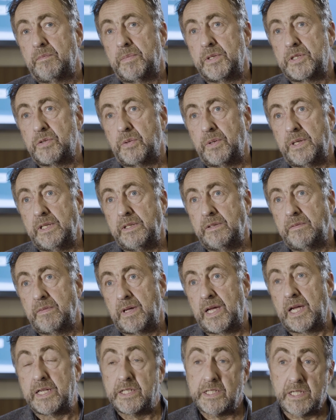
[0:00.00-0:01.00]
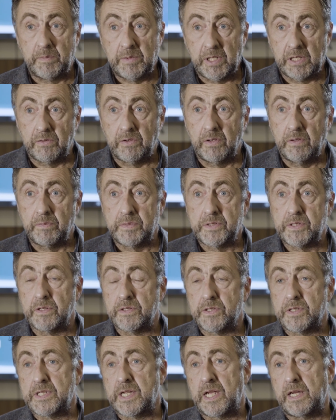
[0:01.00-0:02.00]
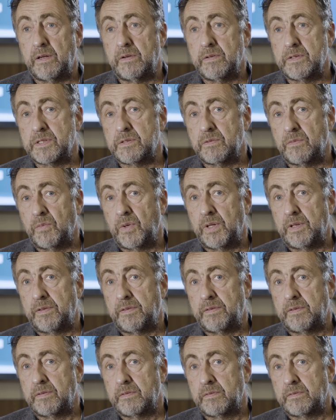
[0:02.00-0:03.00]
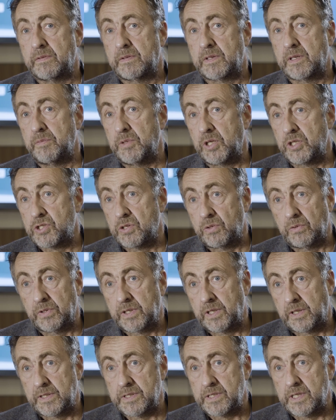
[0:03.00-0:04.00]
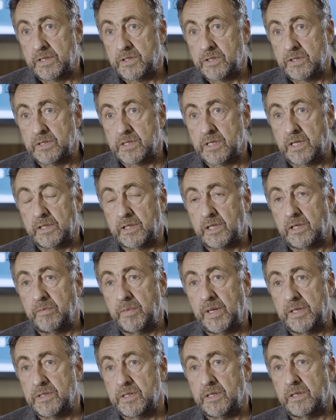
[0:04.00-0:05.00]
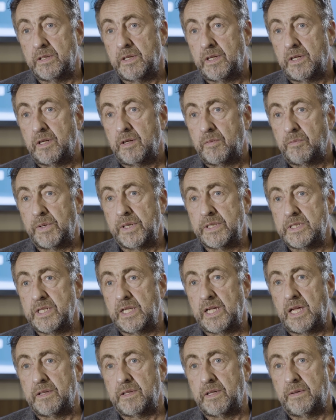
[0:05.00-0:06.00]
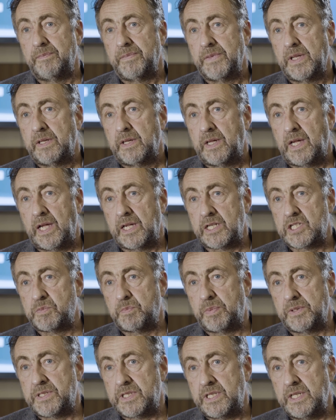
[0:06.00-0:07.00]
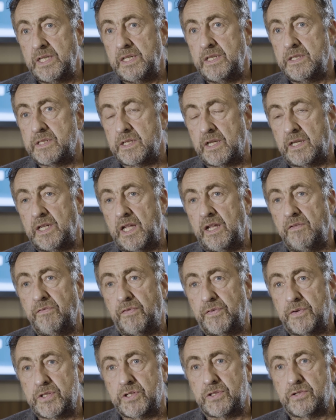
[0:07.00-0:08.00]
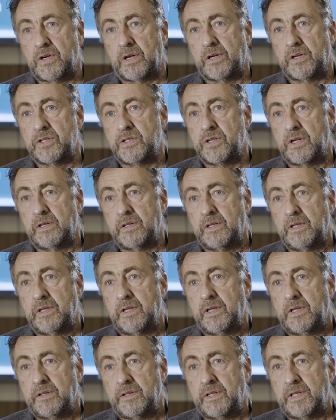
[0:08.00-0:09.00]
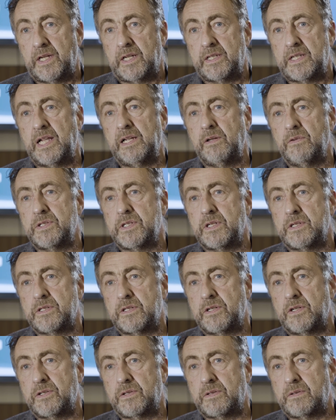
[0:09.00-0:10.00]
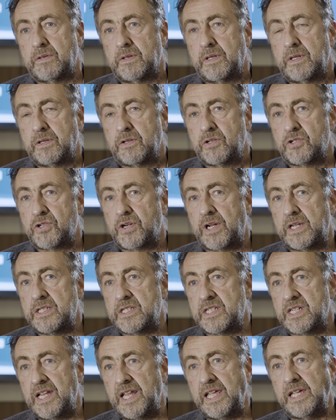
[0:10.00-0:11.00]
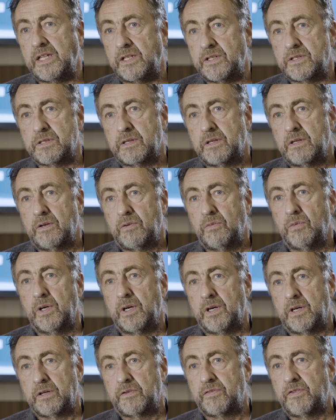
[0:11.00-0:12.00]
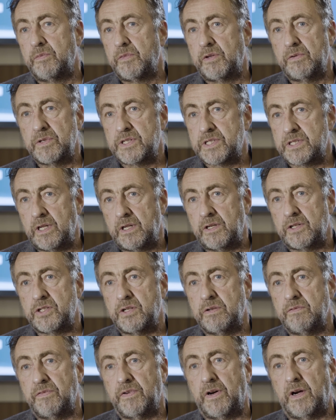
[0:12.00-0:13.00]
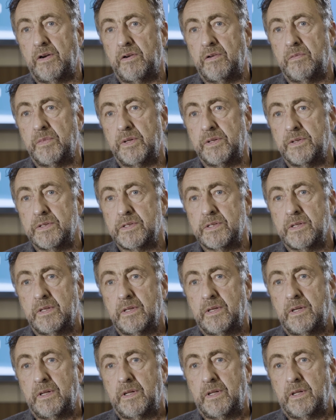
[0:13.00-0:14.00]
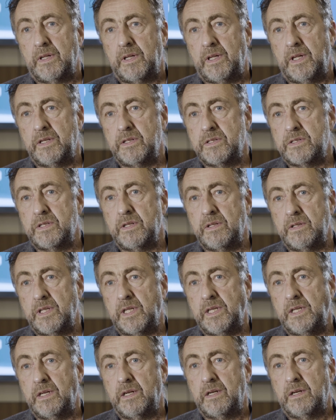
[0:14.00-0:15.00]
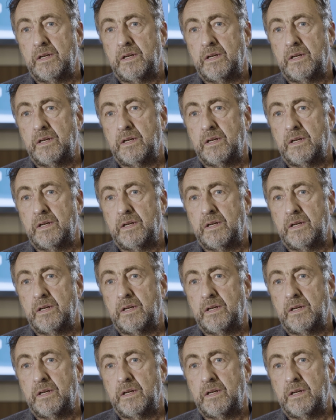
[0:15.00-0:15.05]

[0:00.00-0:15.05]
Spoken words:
between academic groups such as ours with commercial organisations like QMENTA bring together expertise and infrastructure that allows us to translate work from the research environment into the